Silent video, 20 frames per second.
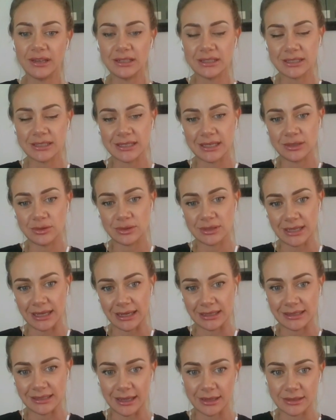And Venus is in
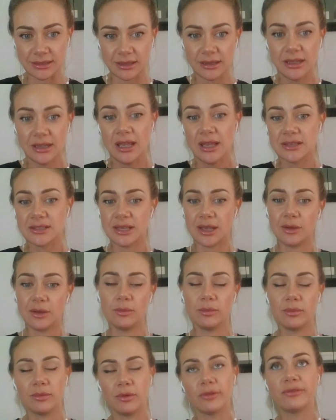your 2nd house.
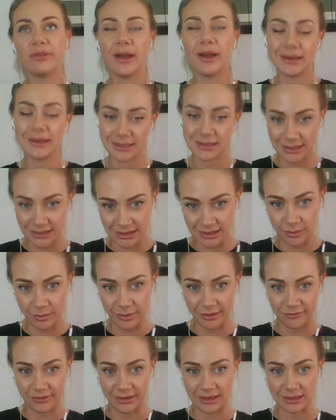So your
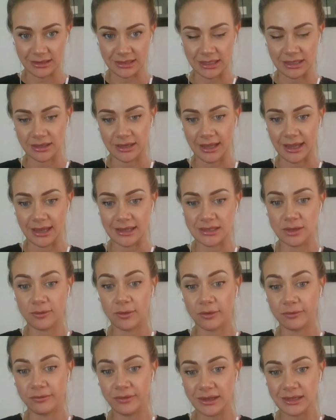finances could be affected.
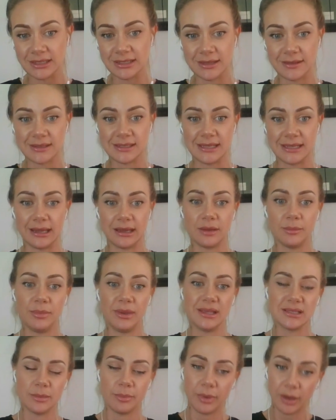Okay, so you've got Venus in the
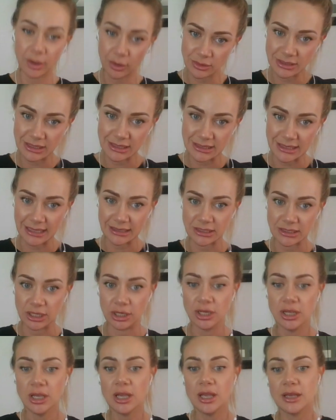2nd, but it's opposing
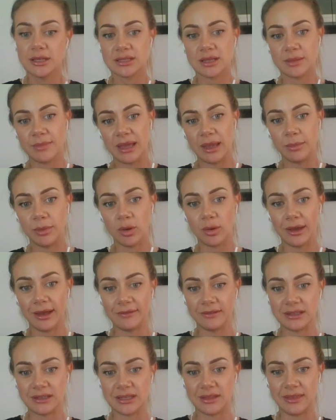Saturn. So maybe
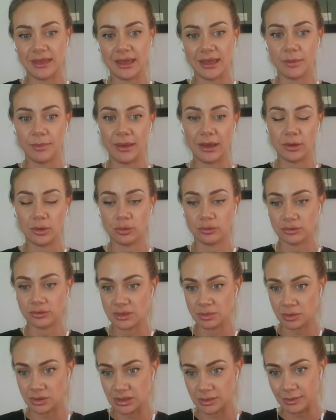you're having to think about
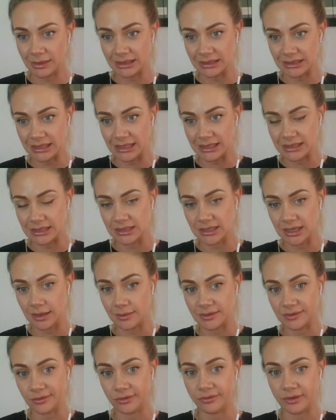your responsibilities
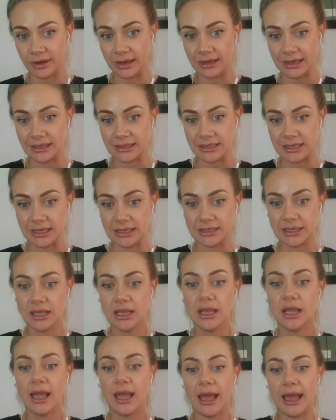in terms of your
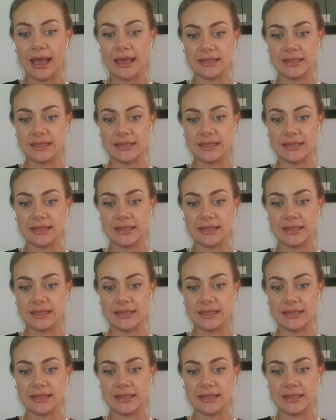finances,